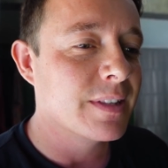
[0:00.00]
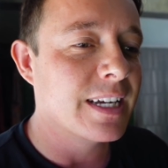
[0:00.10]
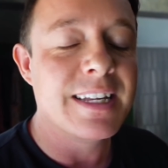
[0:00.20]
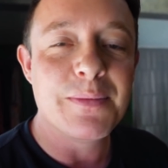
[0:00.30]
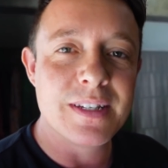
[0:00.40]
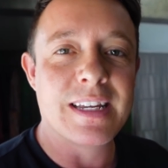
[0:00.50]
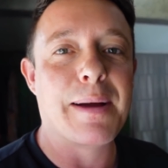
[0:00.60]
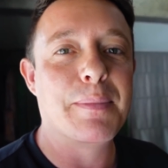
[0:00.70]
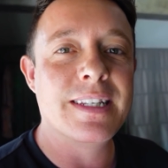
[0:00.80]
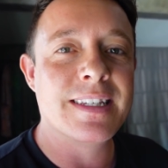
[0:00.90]
And he was
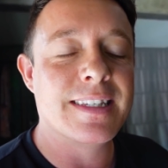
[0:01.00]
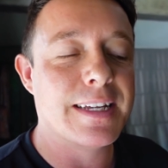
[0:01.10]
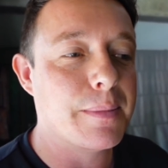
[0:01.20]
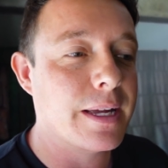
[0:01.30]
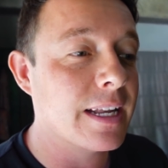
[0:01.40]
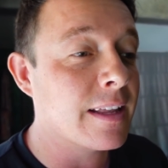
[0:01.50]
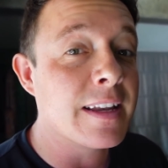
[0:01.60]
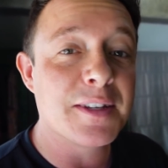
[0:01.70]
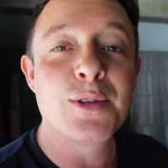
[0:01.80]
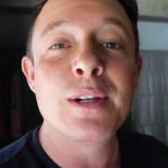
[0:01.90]
happy to see me, and then
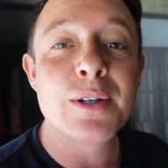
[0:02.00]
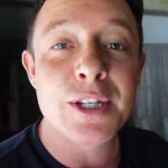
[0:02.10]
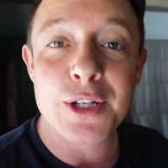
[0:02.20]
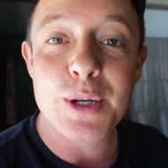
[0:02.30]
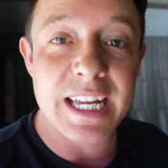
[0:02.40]
I saw a little cute